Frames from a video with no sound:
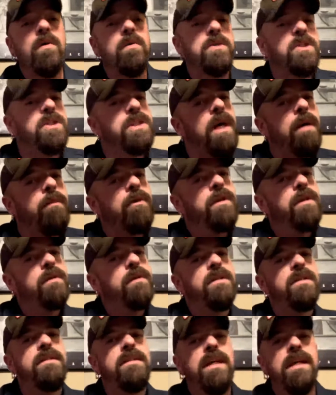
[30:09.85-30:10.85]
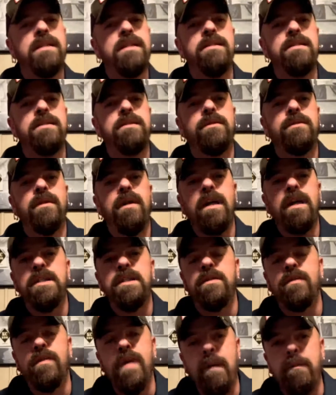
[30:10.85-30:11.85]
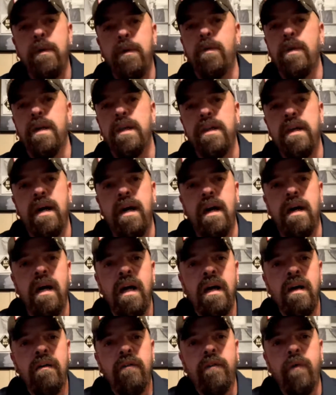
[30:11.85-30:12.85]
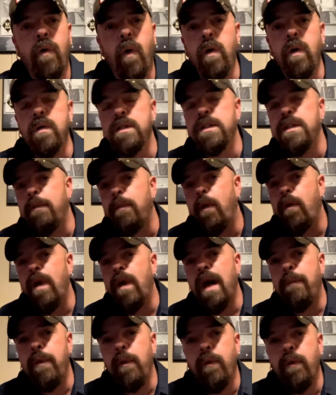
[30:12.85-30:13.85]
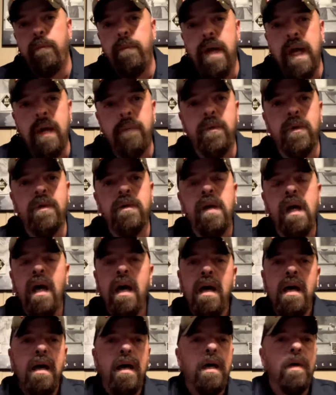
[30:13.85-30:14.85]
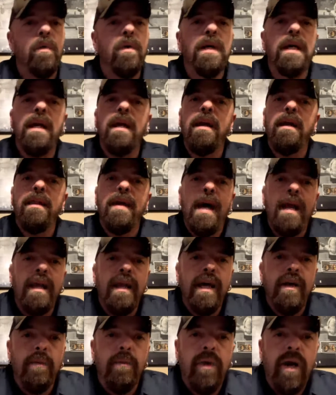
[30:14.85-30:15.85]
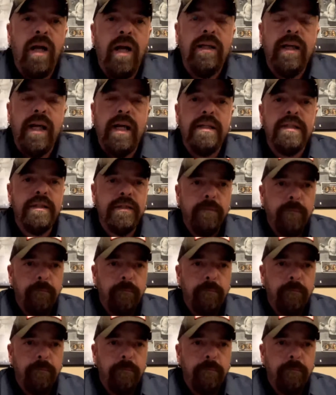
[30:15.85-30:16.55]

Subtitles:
Some will use a Texas crutch and wrap it with foil. Some will wrap it with paper. And we'll get into that in later broadcasts,